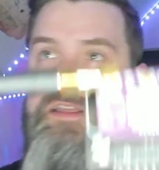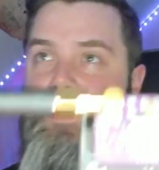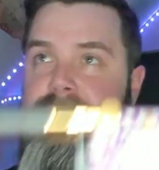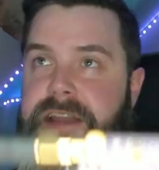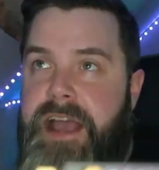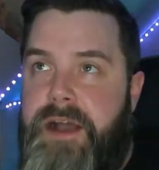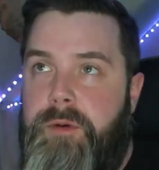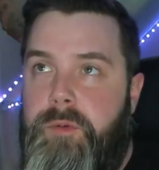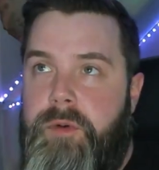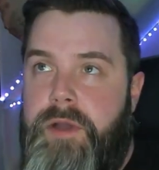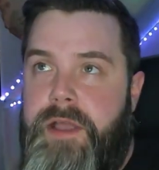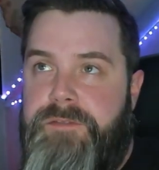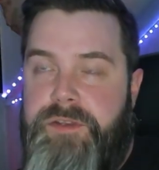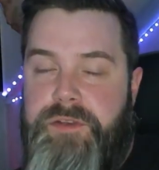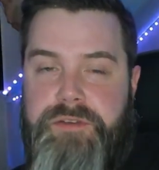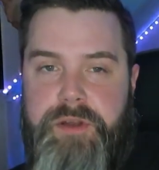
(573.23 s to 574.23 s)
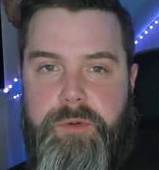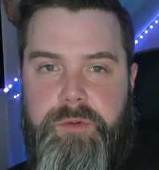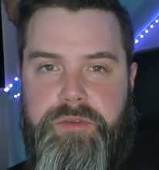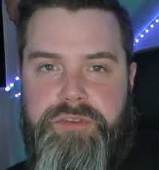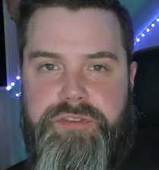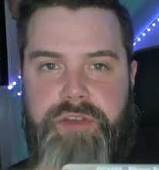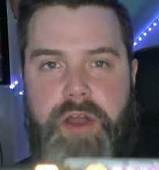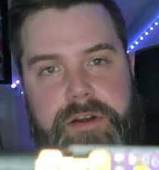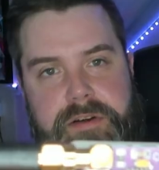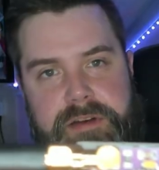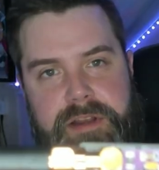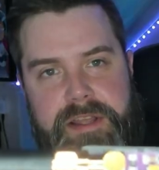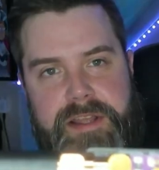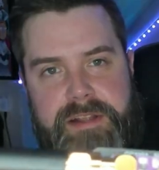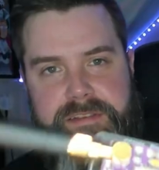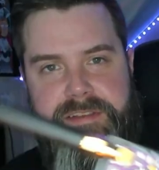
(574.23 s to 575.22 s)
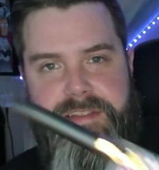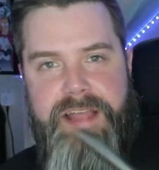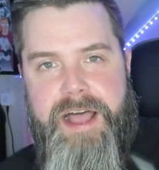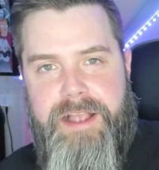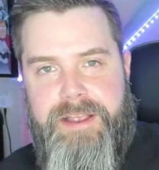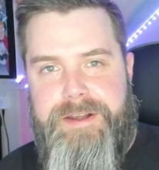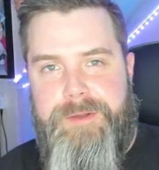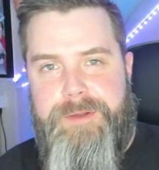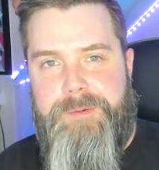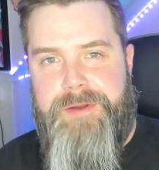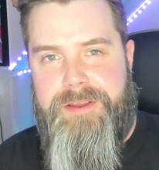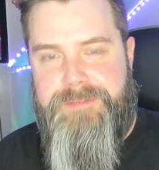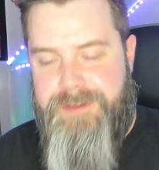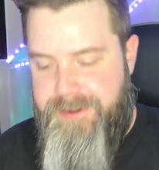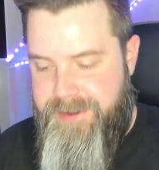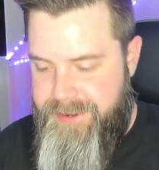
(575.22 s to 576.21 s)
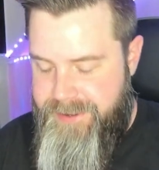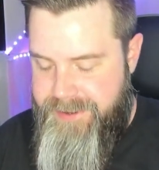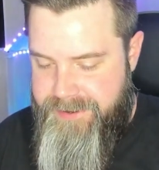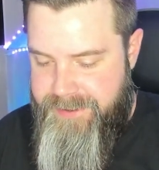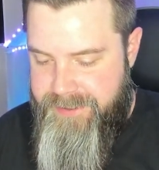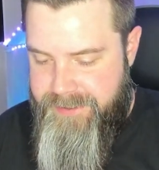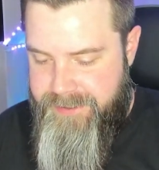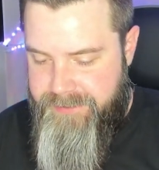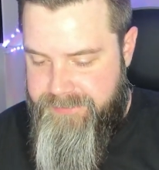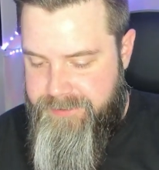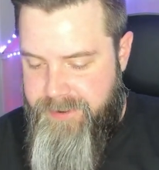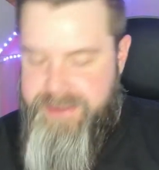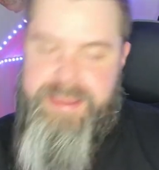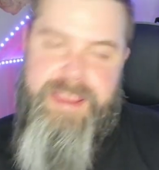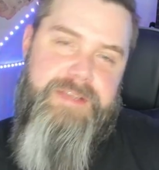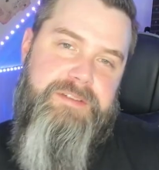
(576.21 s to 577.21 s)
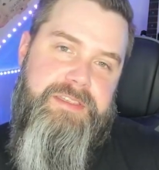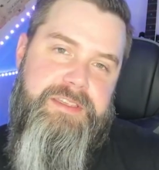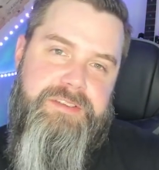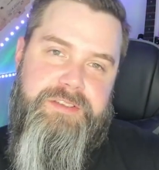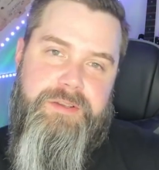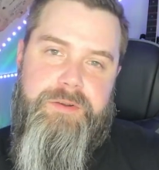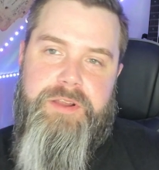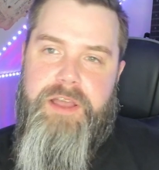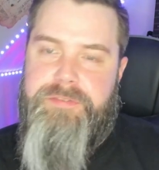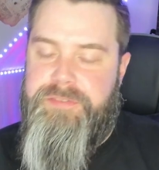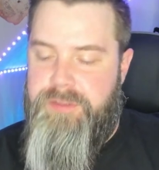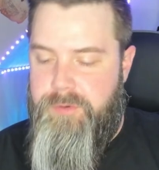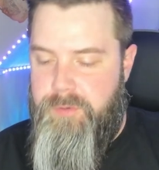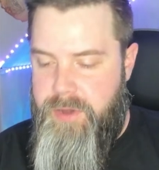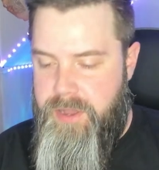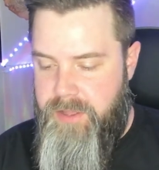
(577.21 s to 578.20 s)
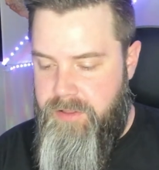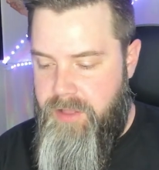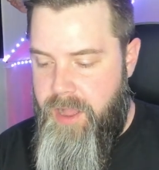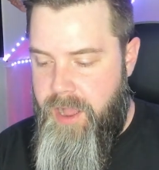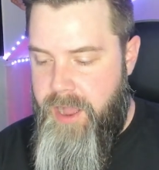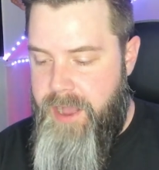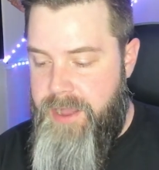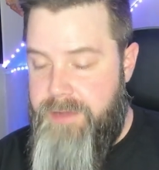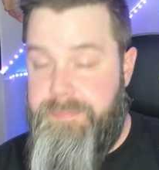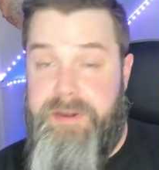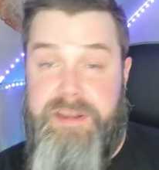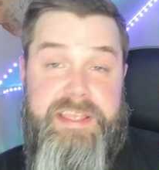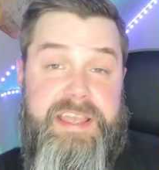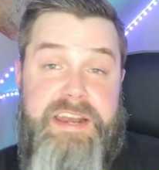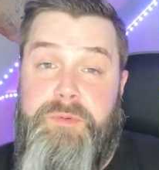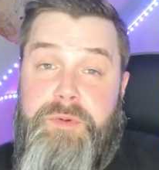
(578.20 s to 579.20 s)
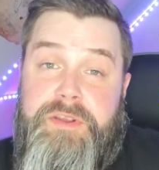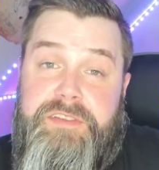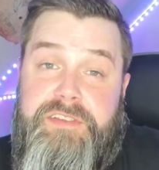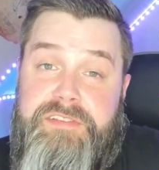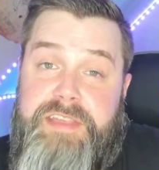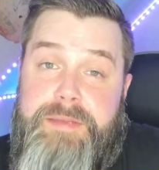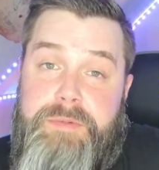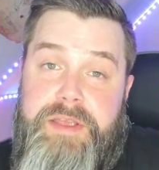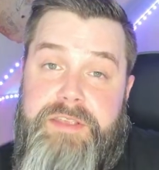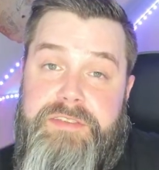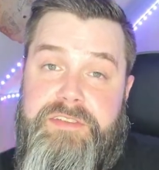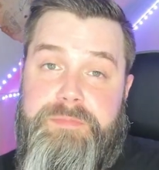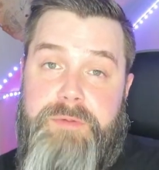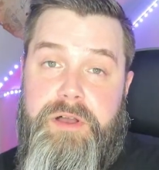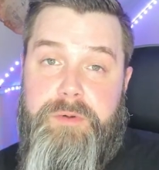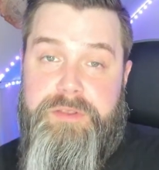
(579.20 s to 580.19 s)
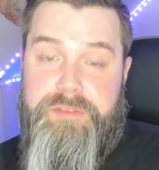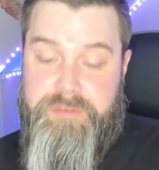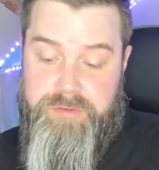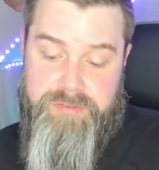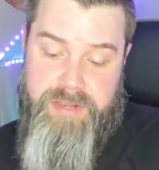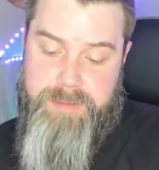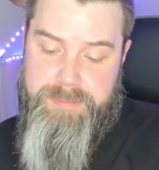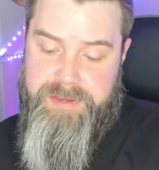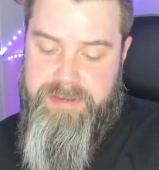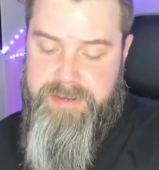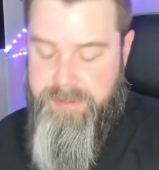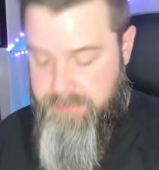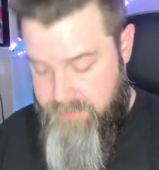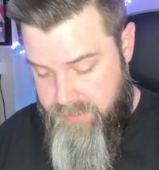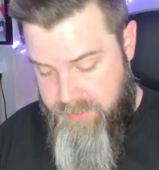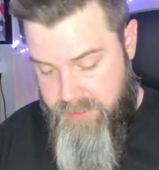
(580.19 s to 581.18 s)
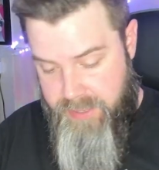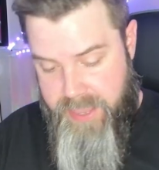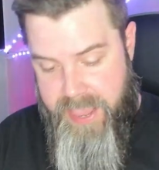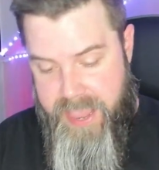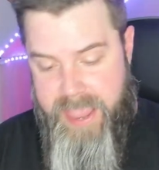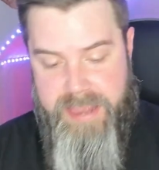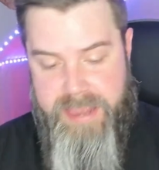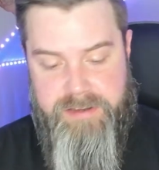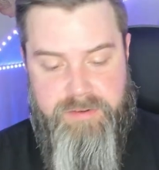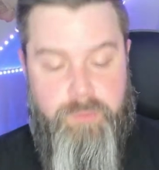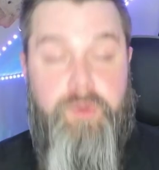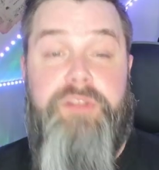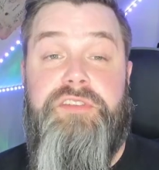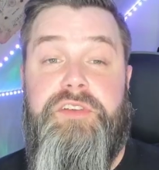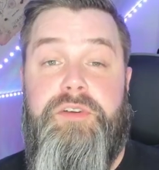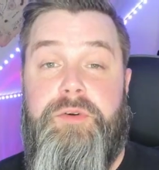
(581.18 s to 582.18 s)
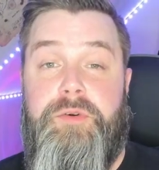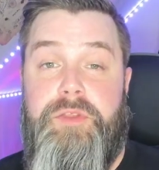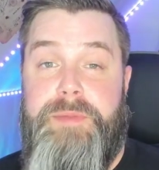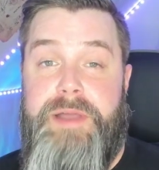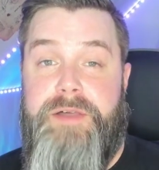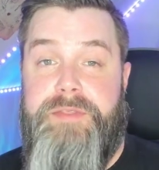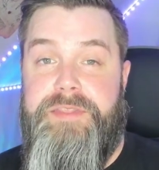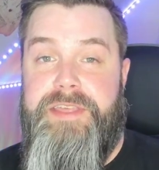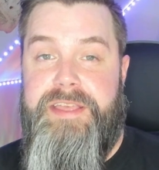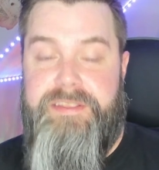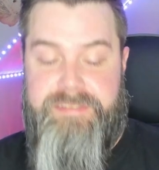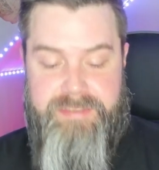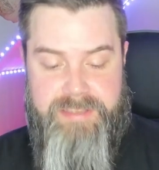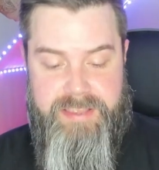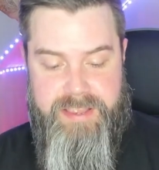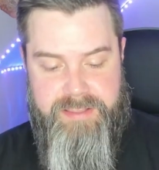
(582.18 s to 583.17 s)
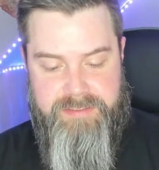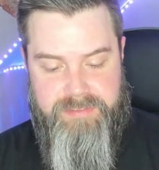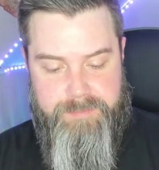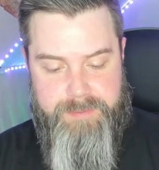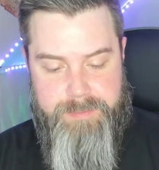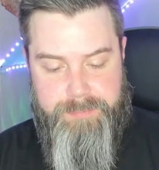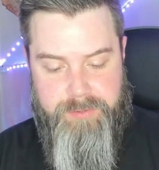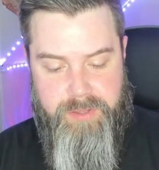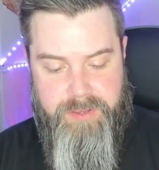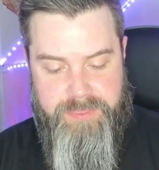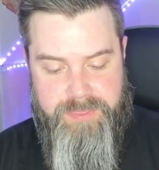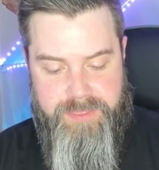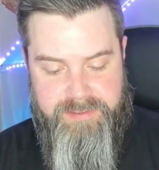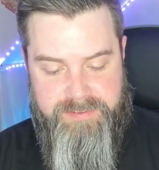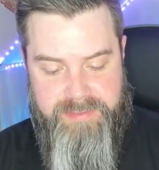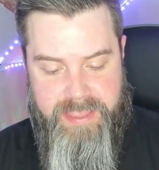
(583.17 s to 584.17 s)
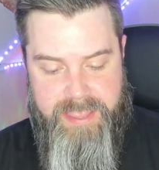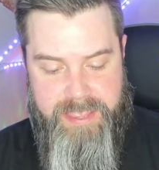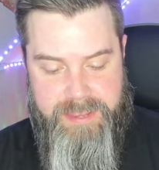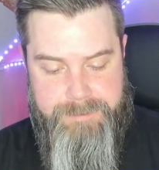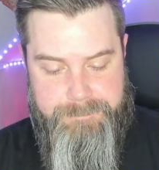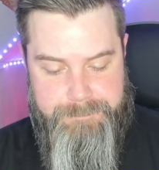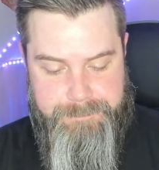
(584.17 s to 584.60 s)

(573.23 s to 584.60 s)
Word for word: Now, if you don't solder it, it's not going to work very good, so I can't really show it off too well. But again, it works the same way as a small one, so it's not a big deal. And what's cool about this is, let me plug this in.